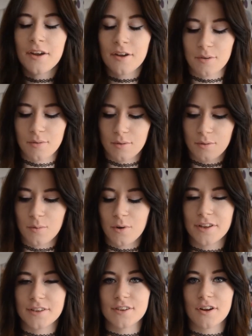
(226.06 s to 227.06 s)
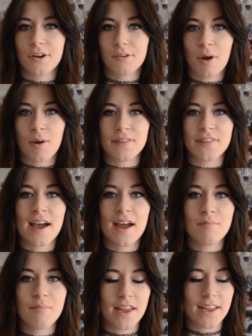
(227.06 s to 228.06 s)
I want to start growing that
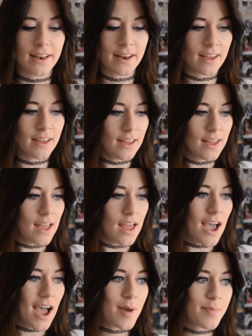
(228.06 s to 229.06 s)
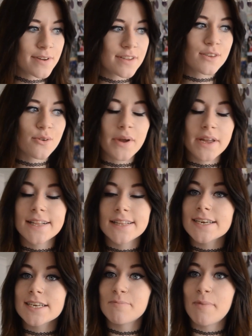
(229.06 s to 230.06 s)
and making it happen as
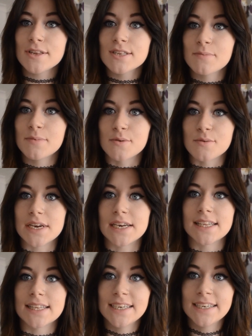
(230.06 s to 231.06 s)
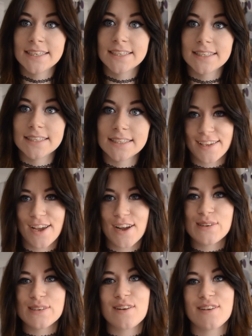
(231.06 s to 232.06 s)
quickly as possible, really.
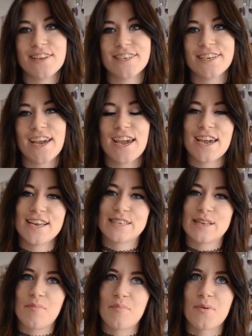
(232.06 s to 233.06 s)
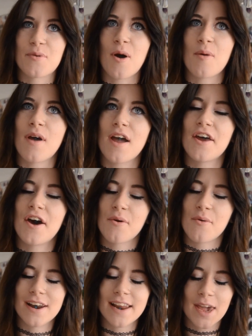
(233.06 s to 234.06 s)
Also, this year is prom, and I
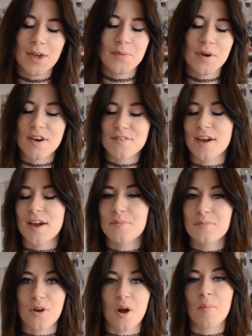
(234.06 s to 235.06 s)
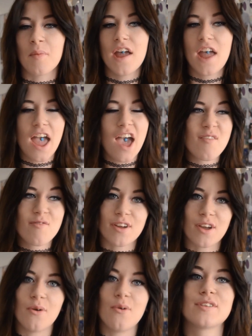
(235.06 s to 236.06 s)
want a perfect prom. Every
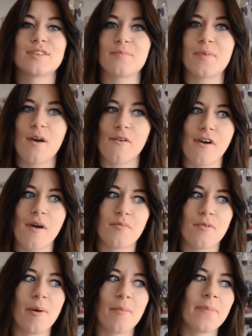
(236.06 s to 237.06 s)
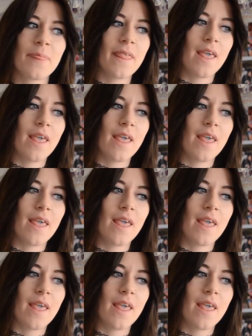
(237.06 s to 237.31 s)
girl wants a perfect prom.